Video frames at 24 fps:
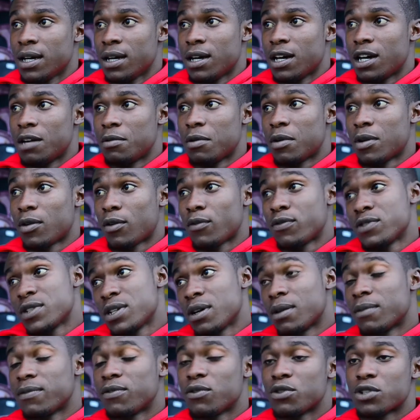Obviously,
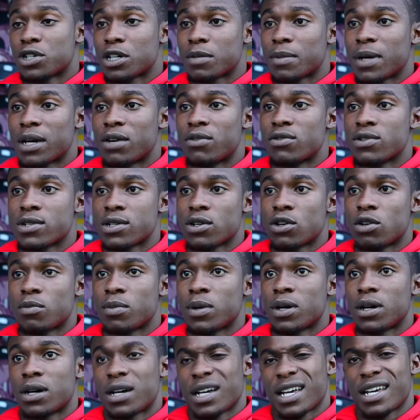unfortunate about the result,
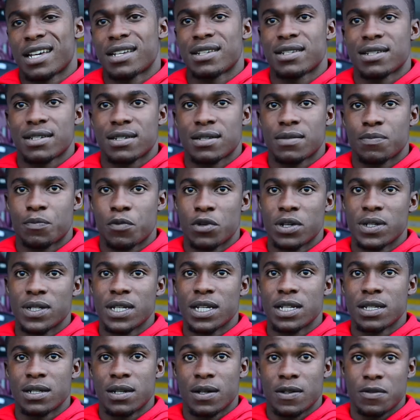but I guess
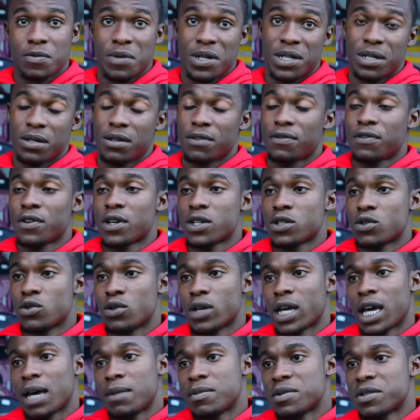pre-season, especially the first two
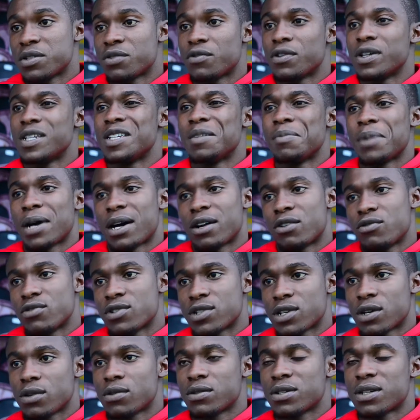games, isn't really about the
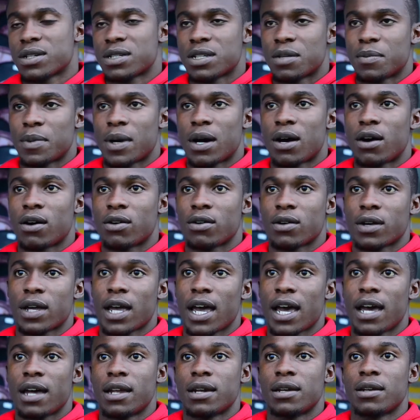result. It's just about
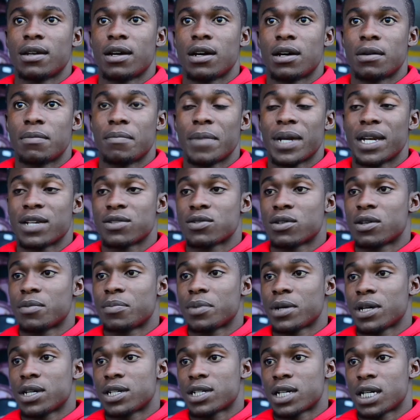getting minutes on the
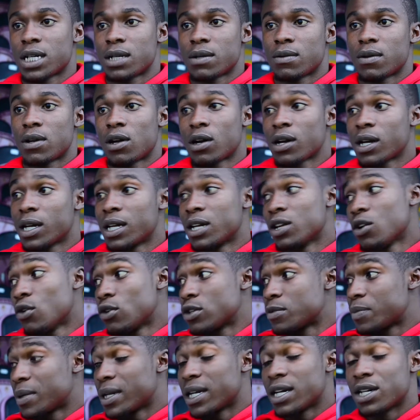pitch, and luckily no
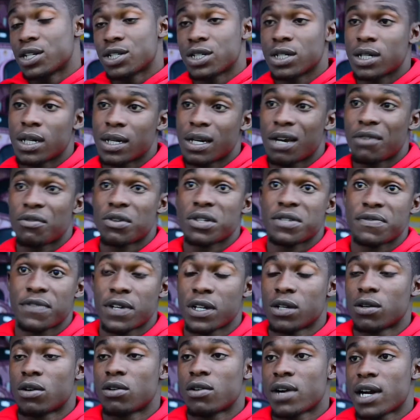one's been injured and everyone's
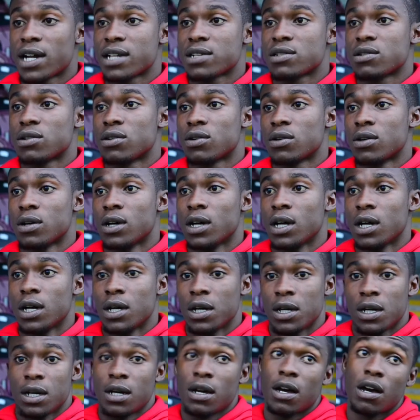feeling all right. So
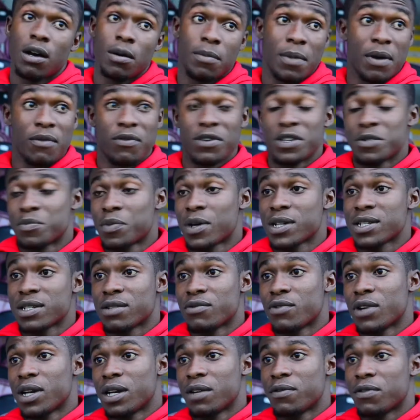everyone's buzzing
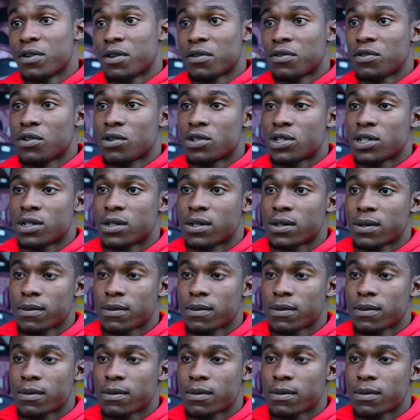really for the future.